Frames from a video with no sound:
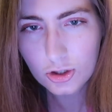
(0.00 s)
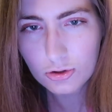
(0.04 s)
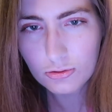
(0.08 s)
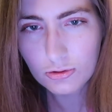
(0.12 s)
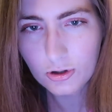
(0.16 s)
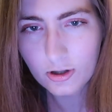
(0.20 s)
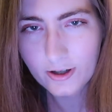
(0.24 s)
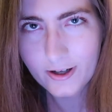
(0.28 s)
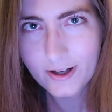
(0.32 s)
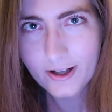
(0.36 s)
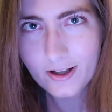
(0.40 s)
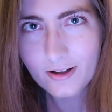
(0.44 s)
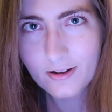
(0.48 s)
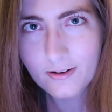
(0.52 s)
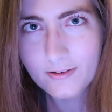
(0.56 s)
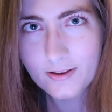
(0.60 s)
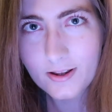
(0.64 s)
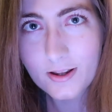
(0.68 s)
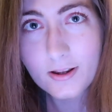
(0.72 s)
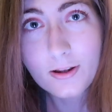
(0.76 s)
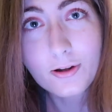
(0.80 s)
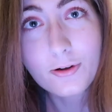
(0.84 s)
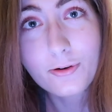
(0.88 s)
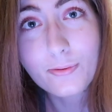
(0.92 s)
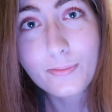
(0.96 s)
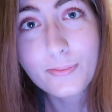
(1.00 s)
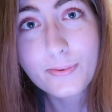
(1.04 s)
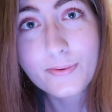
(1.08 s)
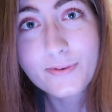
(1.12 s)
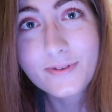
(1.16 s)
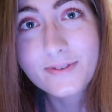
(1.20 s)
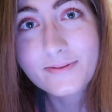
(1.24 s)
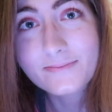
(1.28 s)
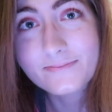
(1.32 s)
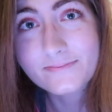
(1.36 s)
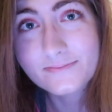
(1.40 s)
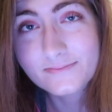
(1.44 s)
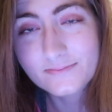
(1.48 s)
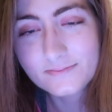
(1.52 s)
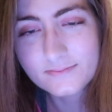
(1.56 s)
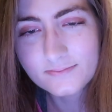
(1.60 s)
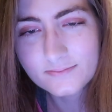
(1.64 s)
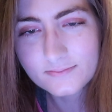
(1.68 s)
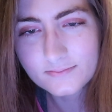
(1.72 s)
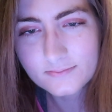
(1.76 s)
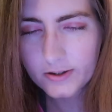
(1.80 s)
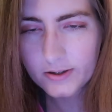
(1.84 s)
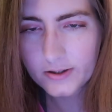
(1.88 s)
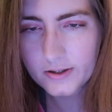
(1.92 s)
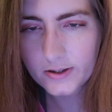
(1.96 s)
you are out of loop.
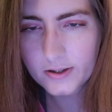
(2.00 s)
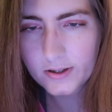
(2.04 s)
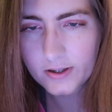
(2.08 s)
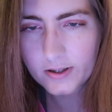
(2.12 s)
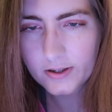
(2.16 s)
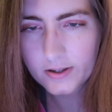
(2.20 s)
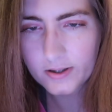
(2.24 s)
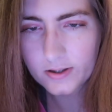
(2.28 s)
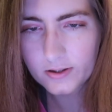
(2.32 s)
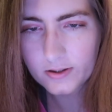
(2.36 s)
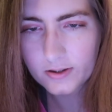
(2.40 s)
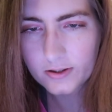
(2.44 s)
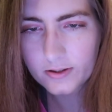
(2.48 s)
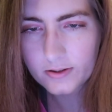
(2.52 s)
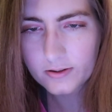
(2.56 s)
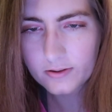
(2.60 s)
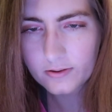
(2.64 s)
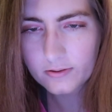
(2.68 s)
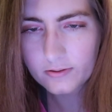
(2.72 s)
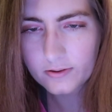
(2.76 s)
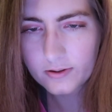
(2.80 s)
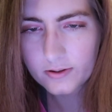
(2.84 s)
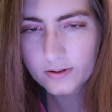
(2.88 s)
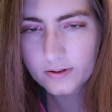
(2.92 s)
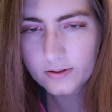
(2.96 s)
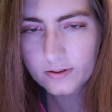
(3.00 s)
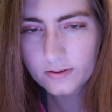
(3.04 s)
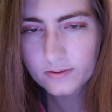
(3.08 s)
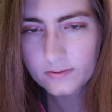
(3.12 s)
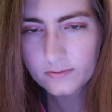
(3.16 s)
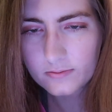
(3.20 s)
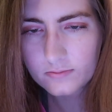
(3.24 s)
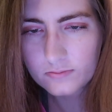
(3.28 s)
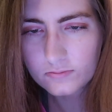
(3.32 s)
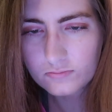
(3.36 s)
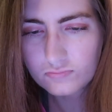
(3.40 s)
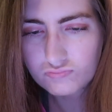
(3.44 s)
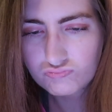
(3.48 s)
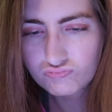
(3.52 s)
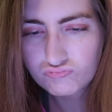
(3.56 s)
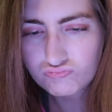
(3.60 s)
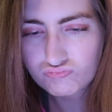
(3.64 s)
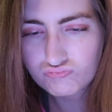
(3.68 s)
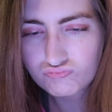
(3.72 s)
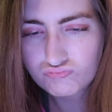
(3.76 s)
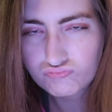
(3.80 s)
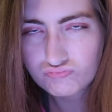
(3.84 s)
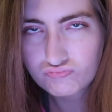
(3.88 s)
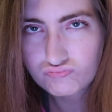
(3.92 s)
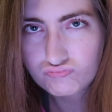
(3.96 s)
Is it Instagram?
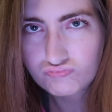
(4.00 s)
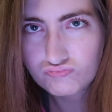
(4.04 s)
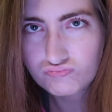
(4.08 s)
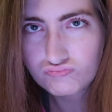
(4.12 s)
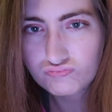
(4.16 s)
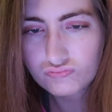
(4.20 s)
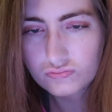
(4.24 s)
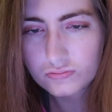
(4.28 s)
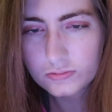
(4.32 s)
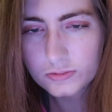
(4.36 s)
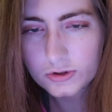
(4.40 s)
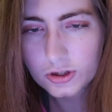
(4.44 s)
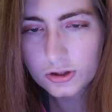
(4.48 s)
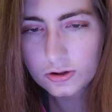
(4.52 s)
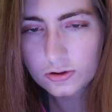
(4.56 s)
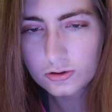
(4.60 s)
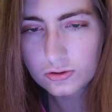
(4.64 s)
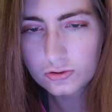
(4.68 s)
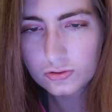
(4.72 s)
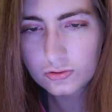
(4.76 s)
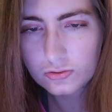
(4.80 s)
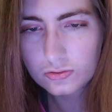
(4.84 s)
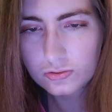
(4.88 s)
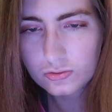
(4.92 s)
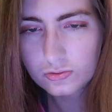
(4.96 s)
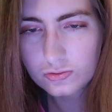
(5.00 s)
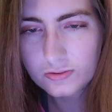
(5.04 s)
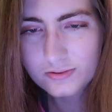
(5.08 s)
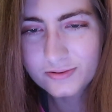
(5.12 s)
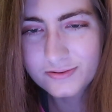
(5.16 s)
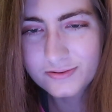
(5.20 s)
No.